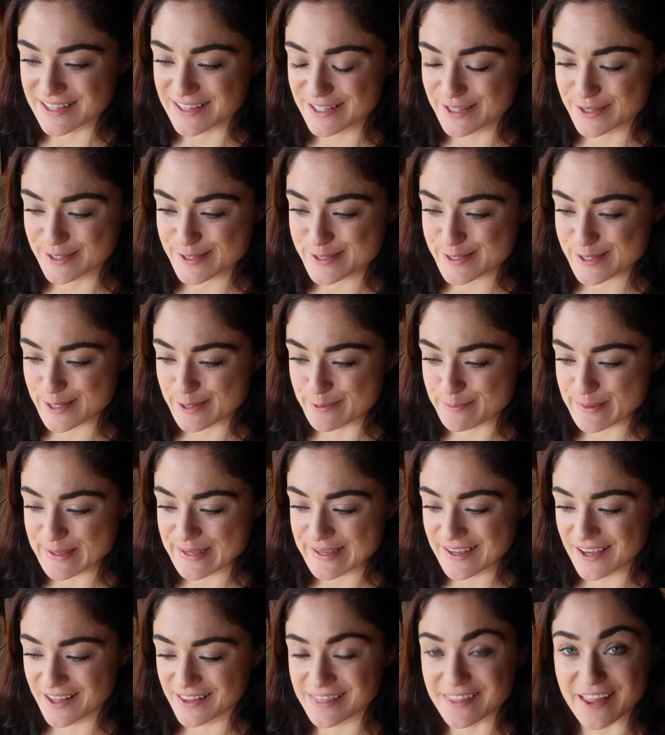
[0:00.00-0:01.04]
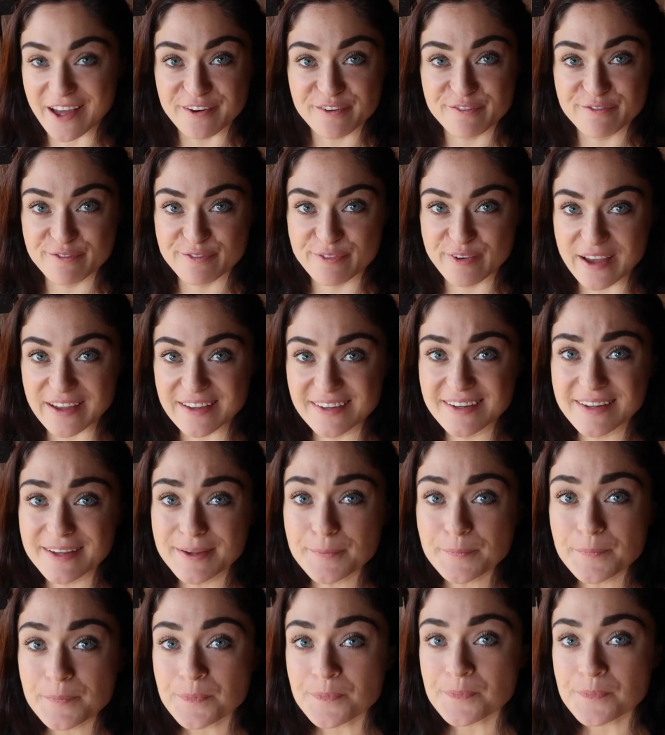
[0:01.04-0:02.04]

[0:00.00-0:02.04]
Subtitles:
I think it's gonna be a lot of fun.